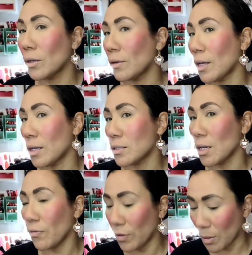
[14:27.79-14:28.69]
That
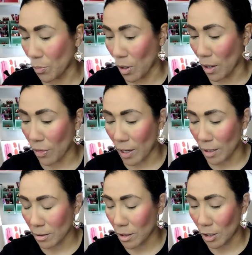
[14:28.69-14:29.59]
definitely brought that
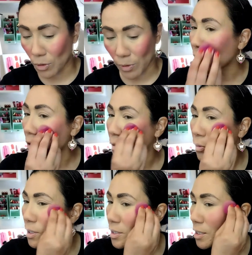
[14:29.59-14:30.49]
color up.
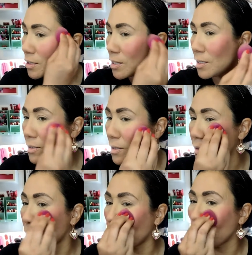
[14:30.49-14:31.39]
Increase the intensity, so
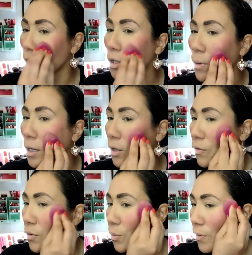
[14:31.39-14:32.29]
we're going to go back over
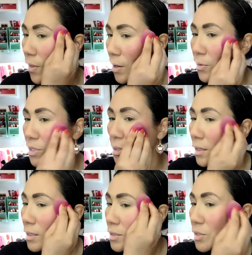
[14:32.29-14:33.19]
with our sponge.
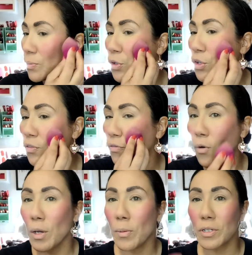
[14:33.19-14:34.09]
It's a beautiful
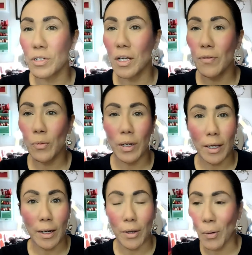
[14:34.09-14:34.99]
formula, but you definitely want to kind of
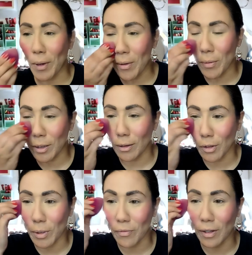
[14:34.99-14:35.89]
go in with a little bit
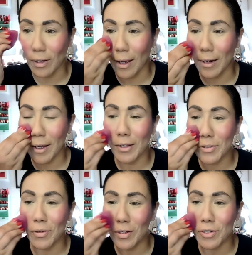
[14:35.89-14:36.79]
of a light hand so
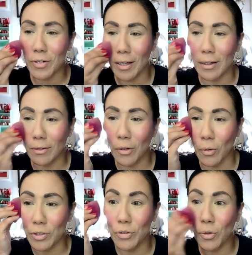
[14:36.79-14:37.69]
that you're not going too
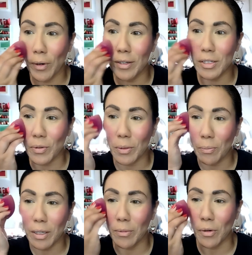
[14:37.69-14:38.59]
crazy with the
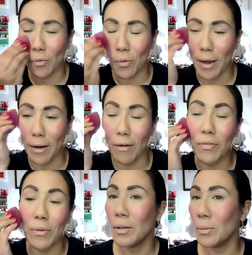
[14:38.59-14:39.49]
pigment right off the
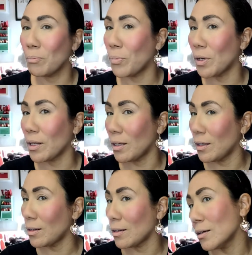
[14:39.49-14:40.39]
bat. But it
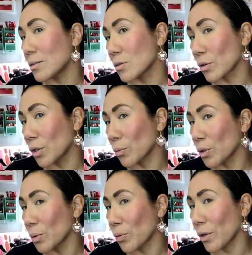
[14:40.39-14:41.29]
is looking really
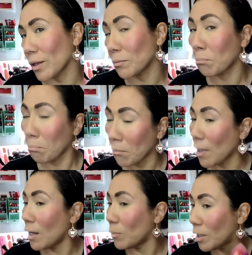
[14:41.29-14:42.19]
pretty. I'm
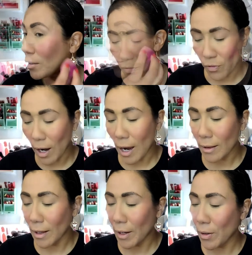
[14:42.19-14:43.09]
liking it. For
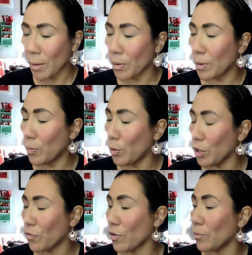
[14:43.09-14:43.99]
highlighter, I'm going to be
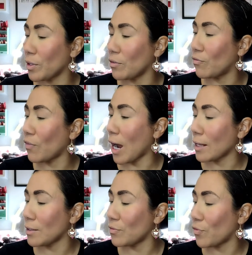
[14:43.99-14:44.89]
pulling from the
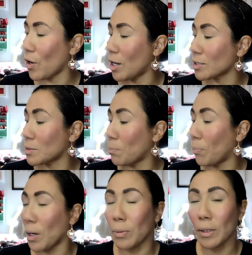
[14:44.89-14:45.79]
Voss
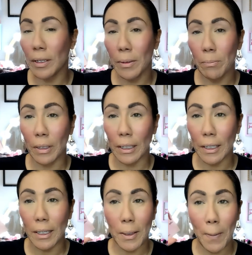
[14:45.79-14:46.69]
Bubbly Bellini
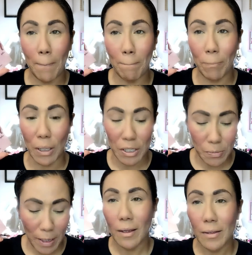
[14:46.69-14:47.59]
Blush
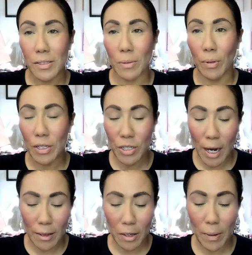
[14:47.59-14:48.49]
Palette. This is a blush and
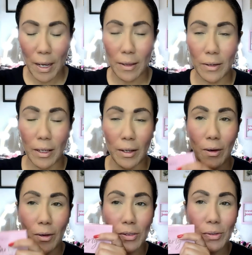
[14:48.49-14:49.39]
highlighter palette, and I
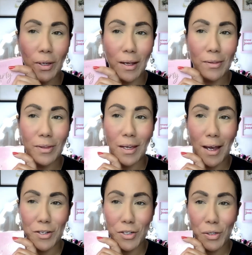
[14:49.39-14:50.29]
also got the
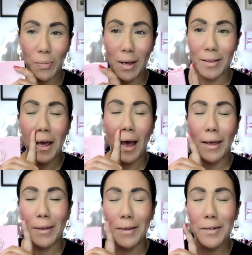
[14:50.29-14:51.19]
eyeshadow palette. I
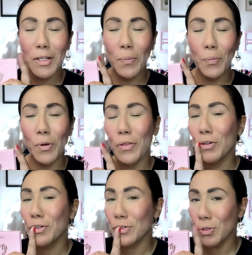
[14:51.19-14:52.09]
ended up with
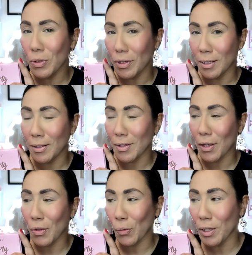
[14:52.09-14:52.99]
two of these, and the
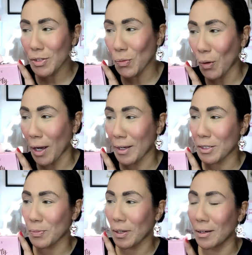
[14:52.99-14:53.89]
reason why is
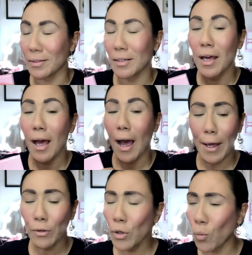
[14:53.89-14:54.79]
because I don't know
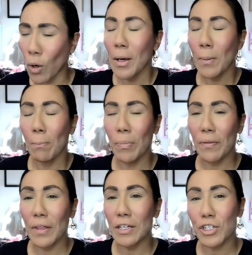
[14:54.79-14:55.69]
why, but they
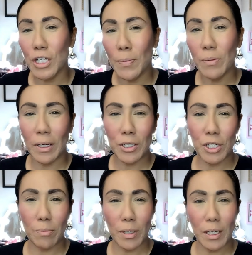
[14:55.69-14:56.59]
shipped my
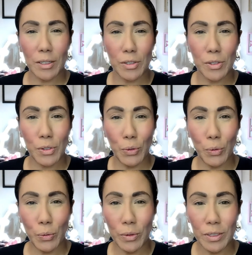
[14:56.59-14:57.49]
shipment into two
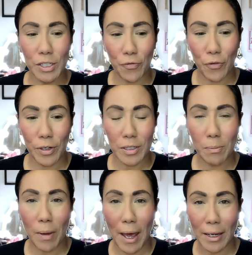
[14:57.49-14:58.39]
different
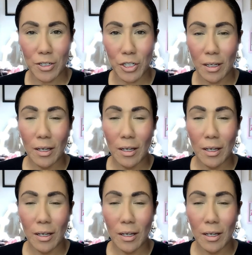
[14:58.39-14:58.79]
packages.